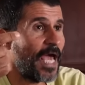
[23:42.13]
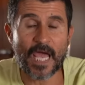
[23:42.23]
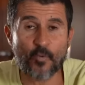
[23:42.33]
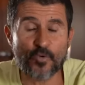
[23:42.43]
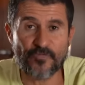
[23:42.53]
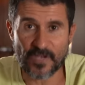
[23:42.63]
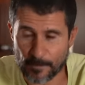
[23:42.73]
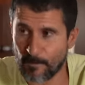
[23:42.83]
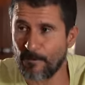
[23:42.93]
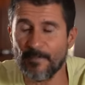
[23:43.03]
and would feel
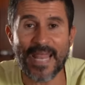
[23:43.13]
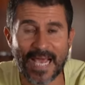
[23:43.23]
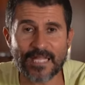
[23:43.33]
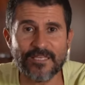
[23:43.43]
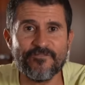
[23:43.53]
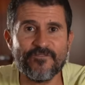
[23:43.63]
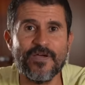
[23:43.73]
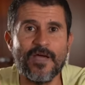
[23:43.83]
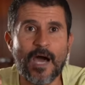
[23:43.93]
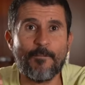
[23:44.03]
negative
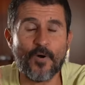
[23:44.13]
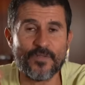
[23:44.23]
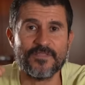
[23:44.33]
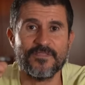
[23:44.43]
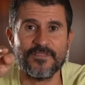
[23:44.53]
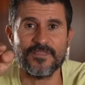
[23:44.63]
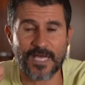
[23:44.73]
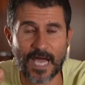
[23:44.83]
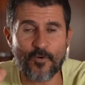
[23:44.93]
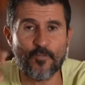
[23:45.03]
about the
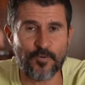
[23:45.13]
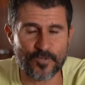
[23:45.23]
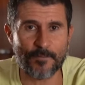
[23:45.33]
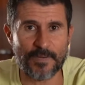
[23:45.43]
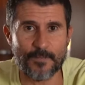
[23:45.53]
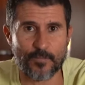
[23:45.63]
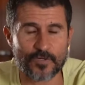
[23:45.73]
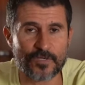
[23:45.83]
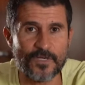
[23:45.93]
guy who put the billboard.